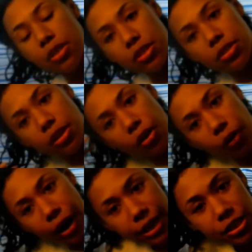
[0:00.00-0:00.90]

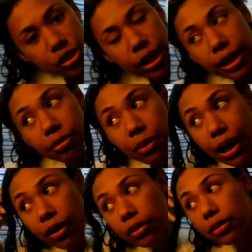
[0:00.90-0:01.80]
So I shake them
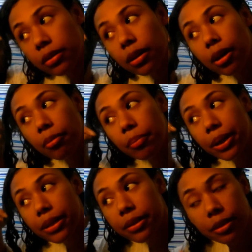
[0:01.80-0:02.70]
out a
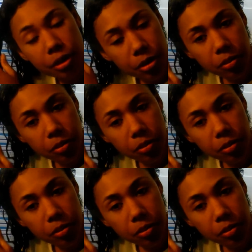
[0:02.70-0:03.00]
bit,